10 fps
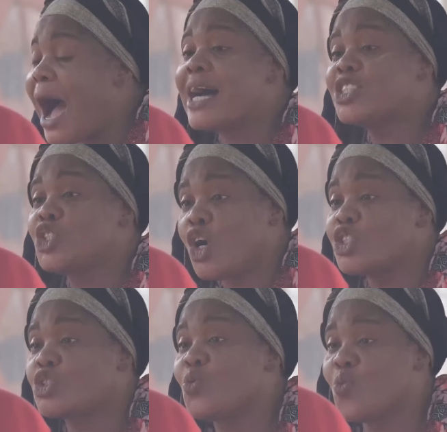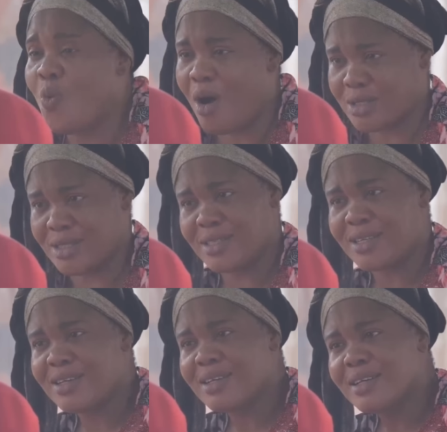adjust to what?
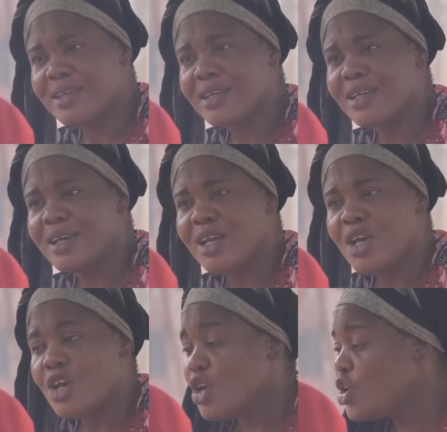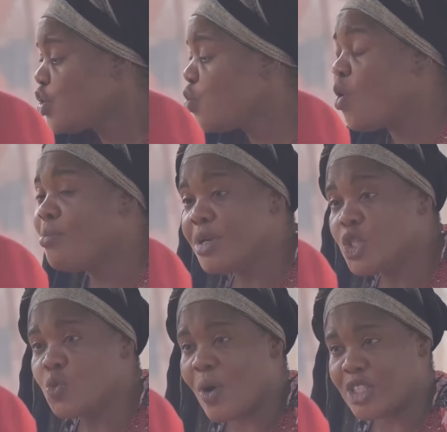You want
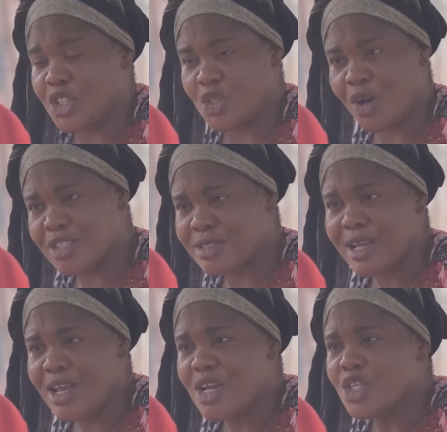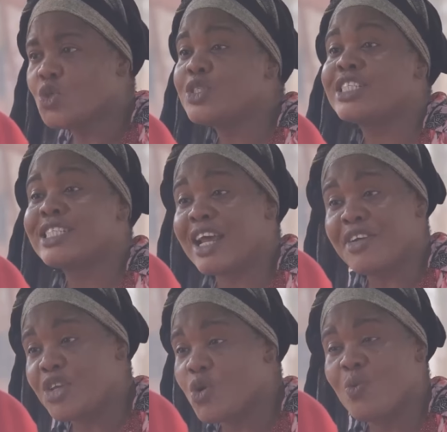me to adjust to
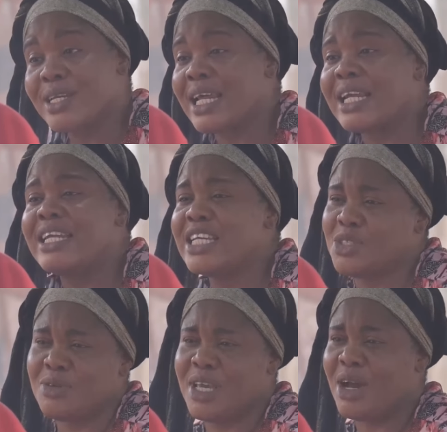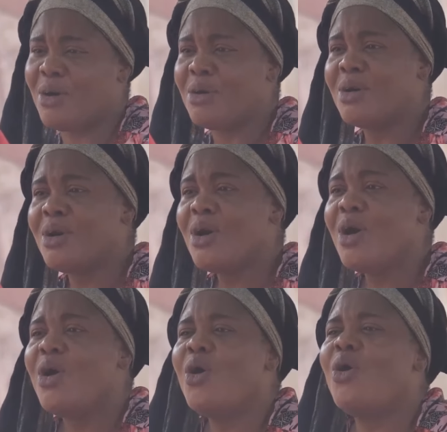sharing you with that little girl,
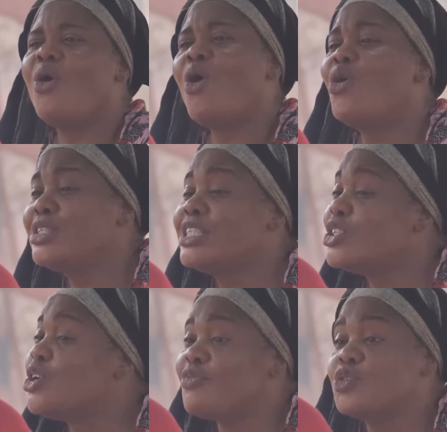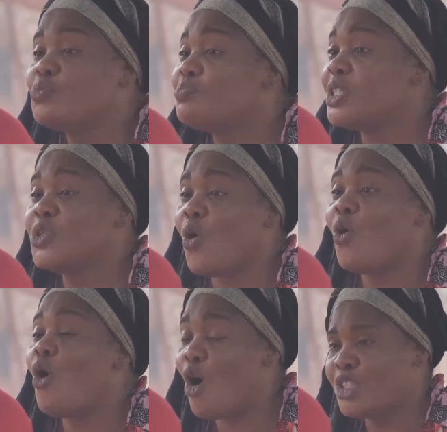old enough to be
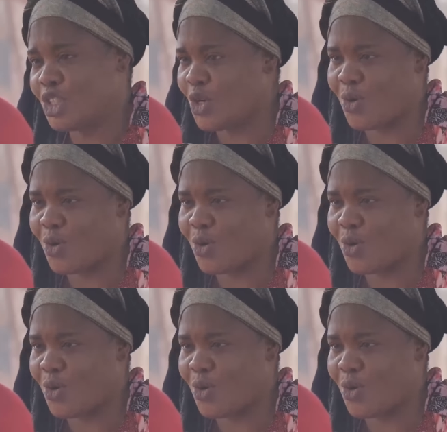your own